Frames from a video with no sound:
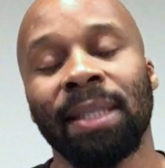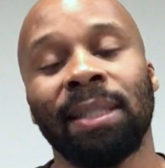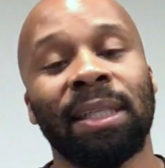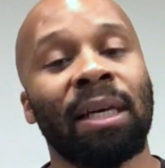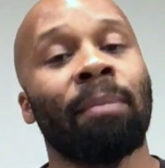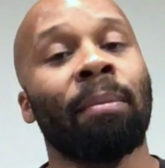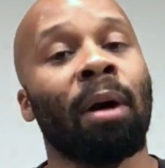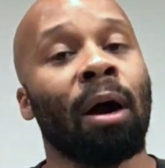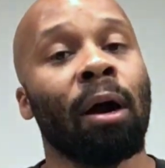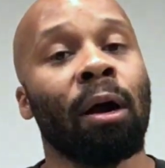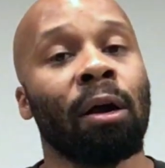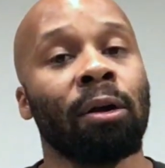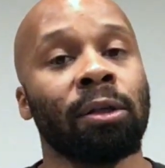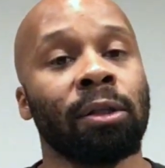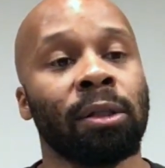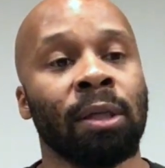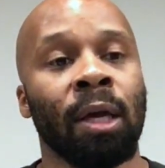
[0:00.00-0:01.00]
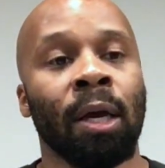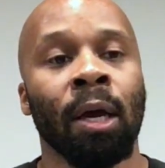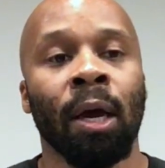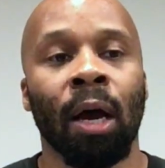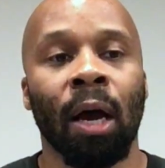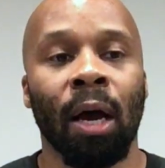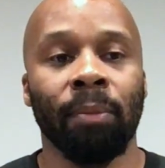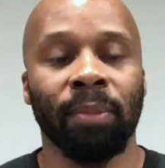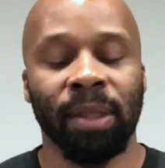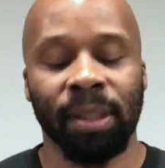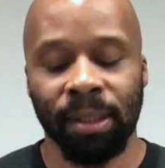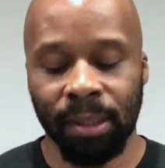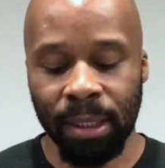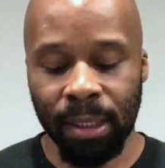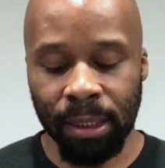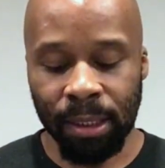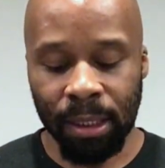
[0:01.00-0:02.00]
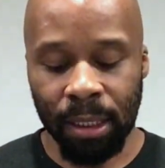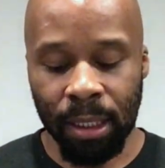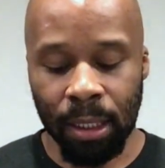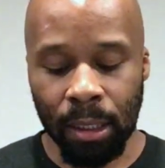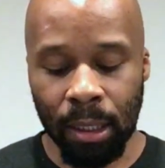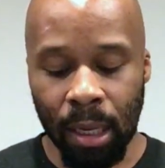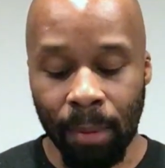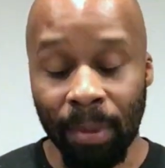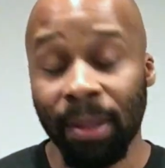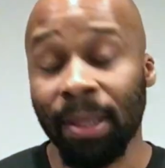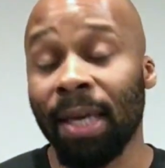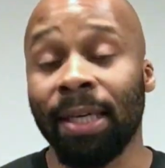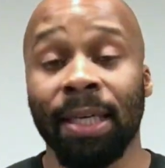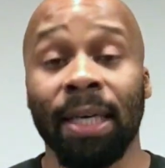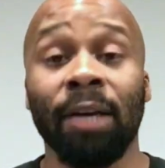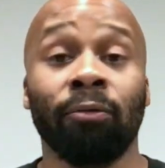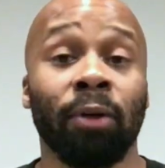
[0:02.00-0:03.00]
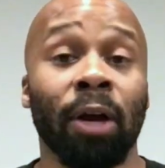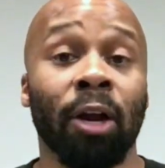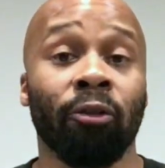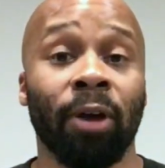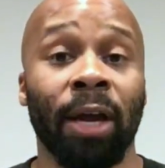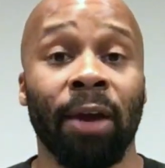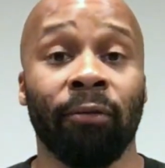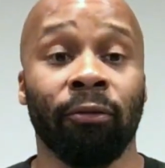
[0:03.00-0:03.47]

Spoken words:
DMRs this season, and they did run.